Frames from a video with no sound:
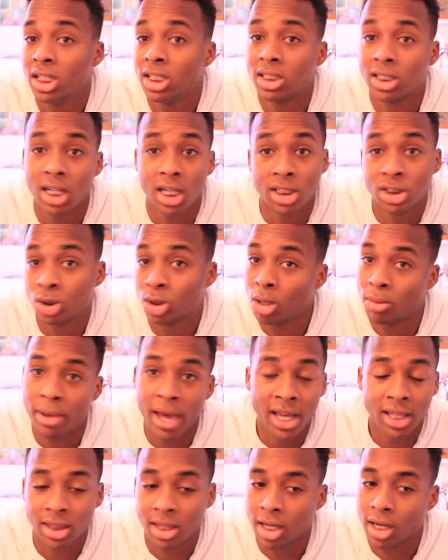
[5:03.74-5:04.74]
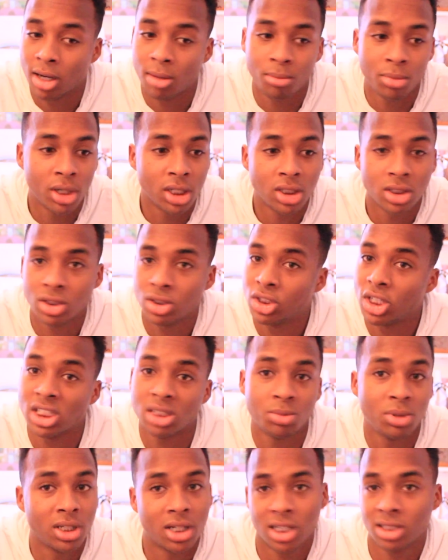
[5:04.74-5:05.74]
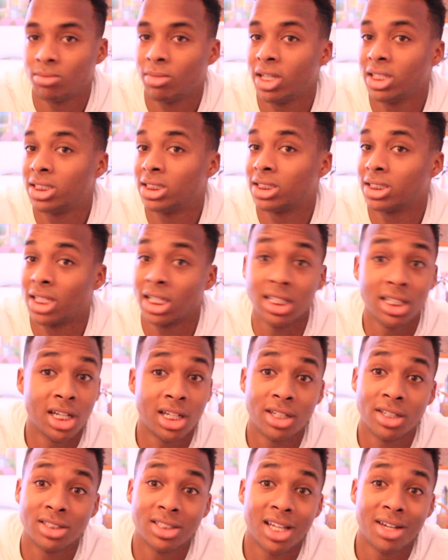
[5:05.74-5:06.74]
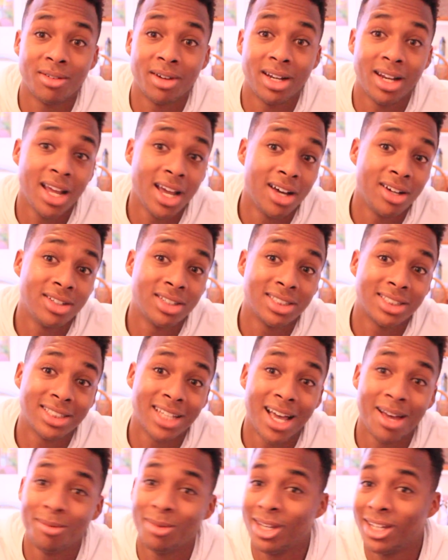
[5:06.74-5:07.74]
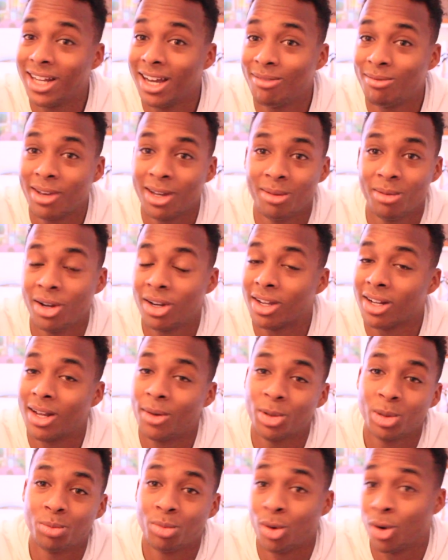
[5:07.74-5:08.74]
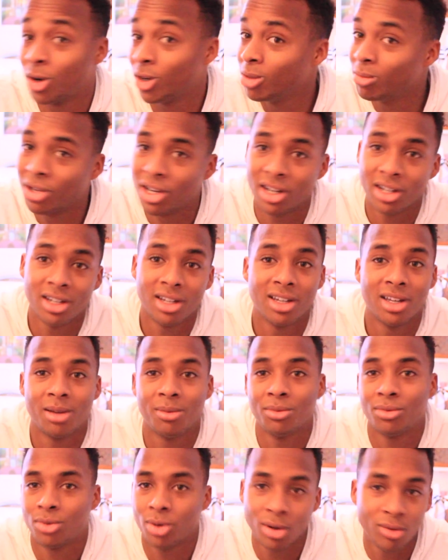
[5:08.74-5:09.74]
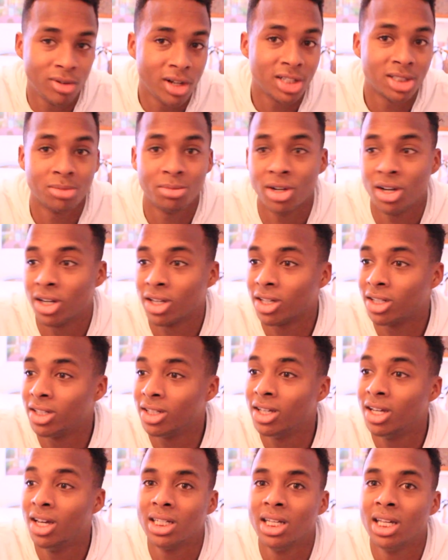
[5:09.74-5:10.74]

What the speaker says: does go back there, but just because my skin color is that way now does not mean I'm not American. I was born in America. I'm a full-fledged American.